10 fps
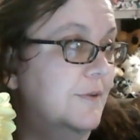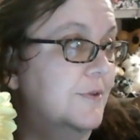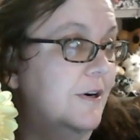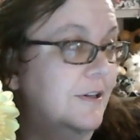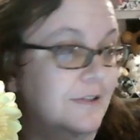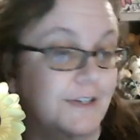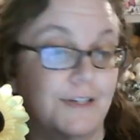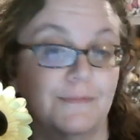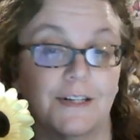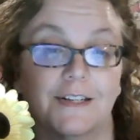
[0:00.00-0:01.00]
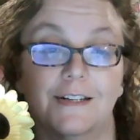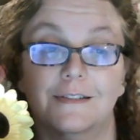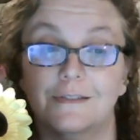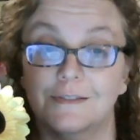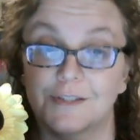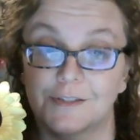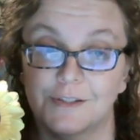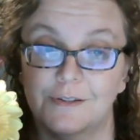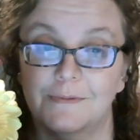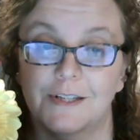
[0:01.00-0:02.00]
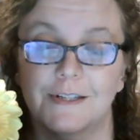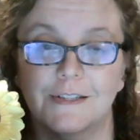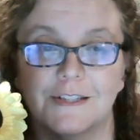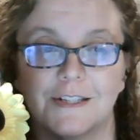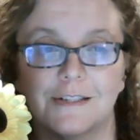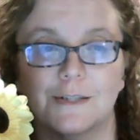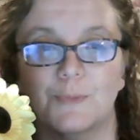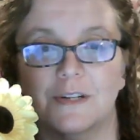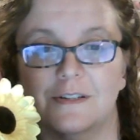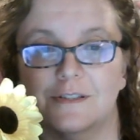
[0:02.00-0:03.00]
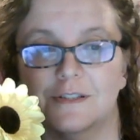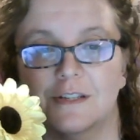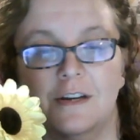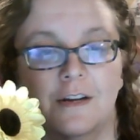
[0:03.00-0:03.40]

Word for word: I'm not lighting my candles and doing my incense because